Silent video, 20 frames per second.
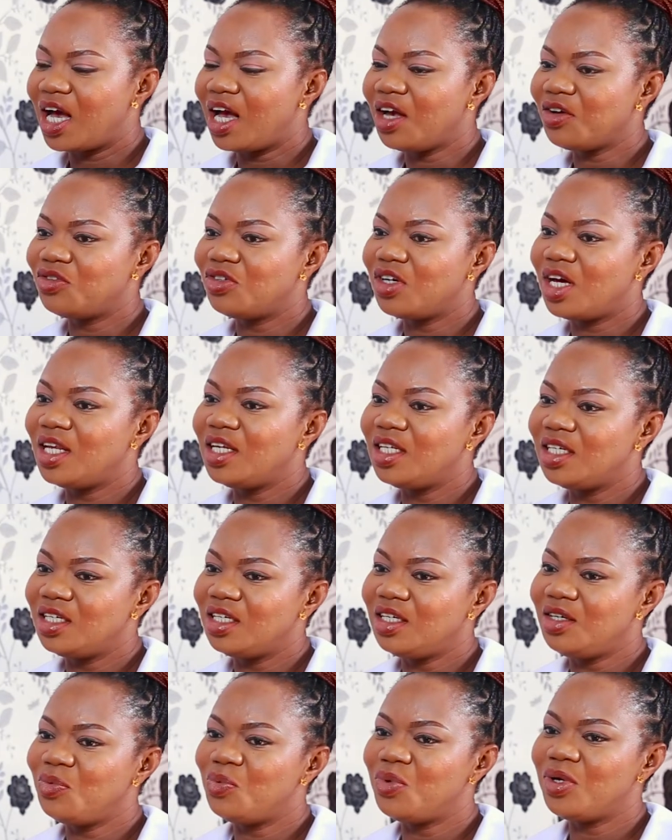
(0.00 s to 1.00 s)

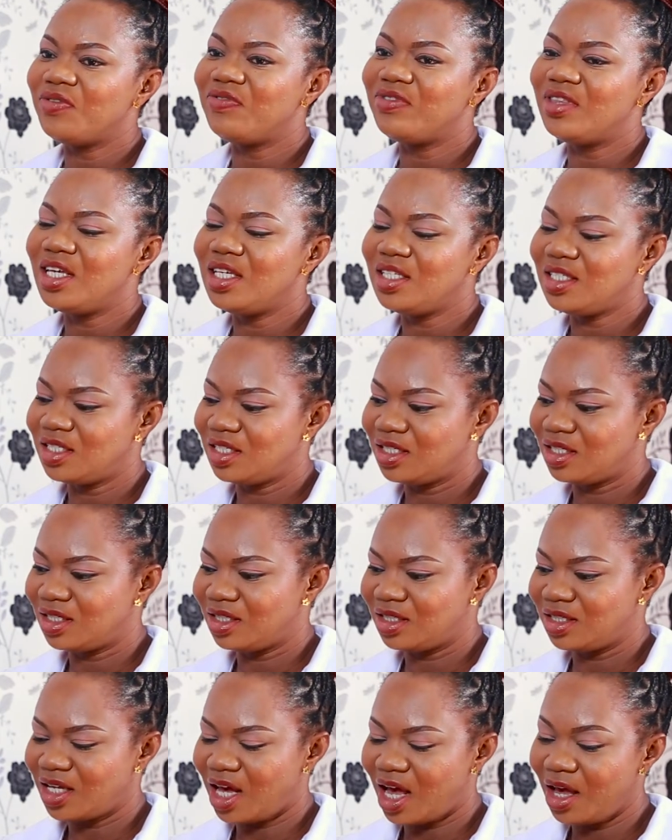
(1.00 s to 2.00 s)
Actually, with this
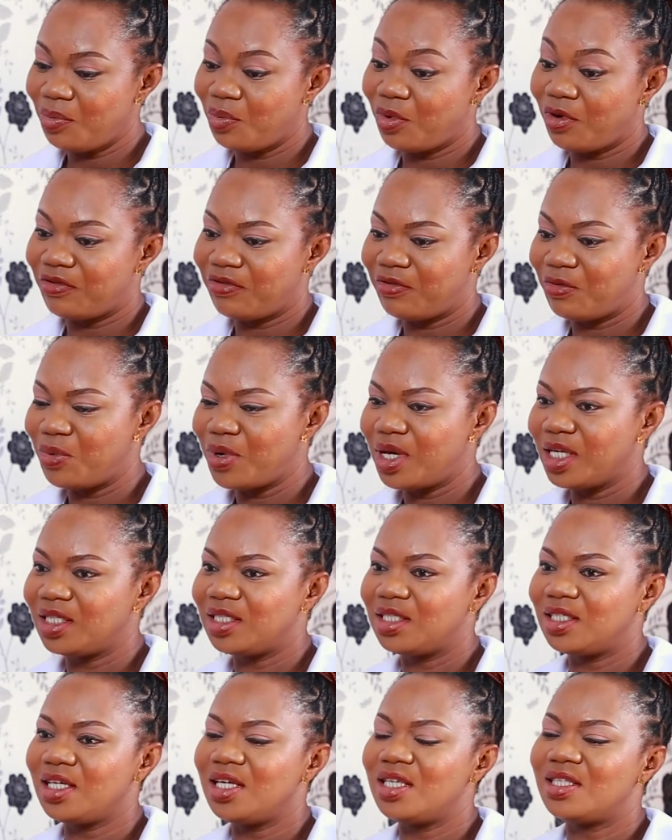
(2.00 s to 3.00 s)
type of
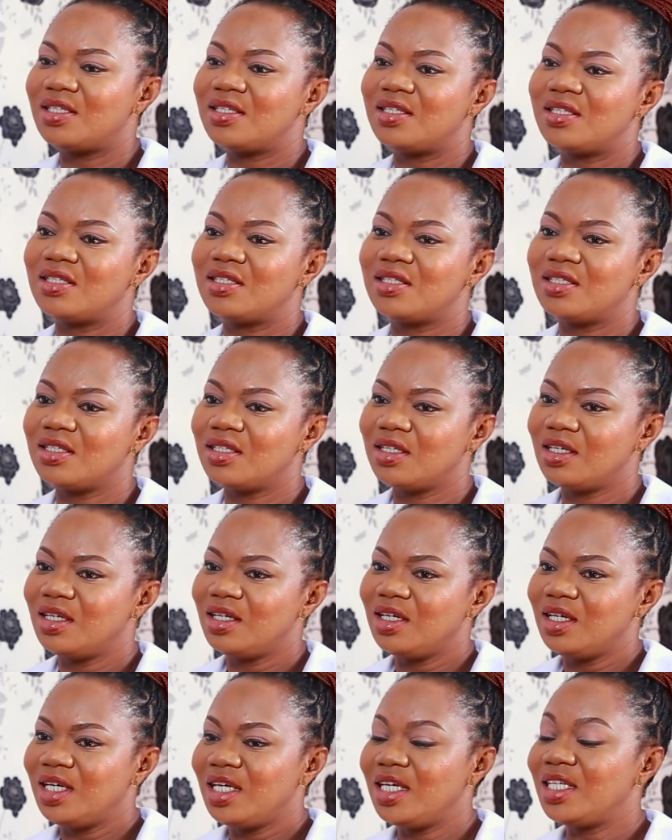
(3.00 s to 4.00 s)
weight, it's
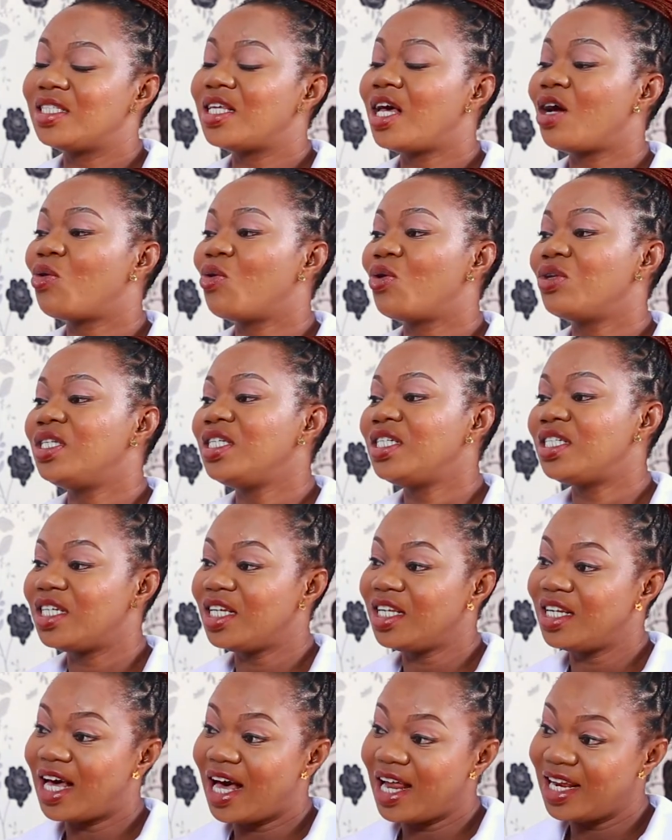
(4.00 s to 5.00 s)
a
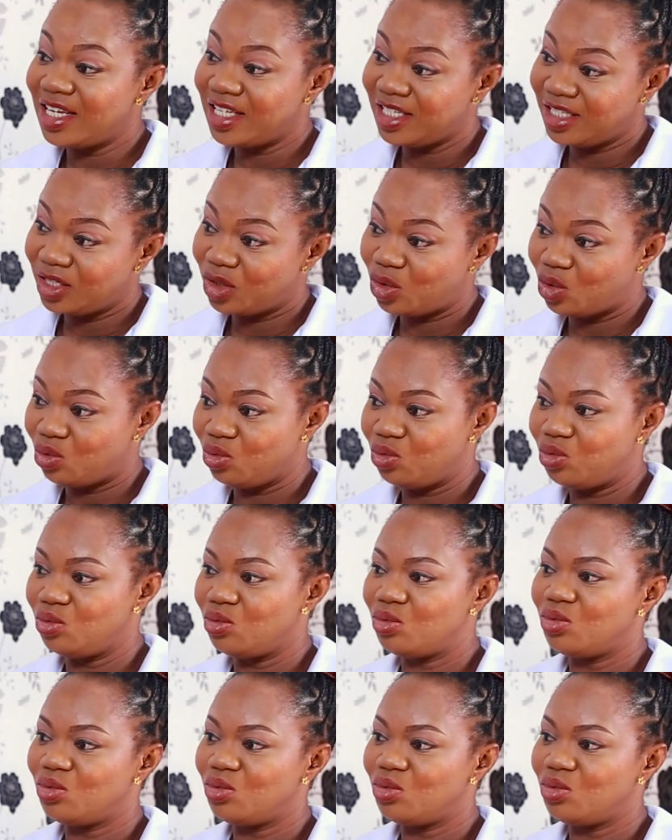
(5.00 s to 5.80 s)
condition that leads to.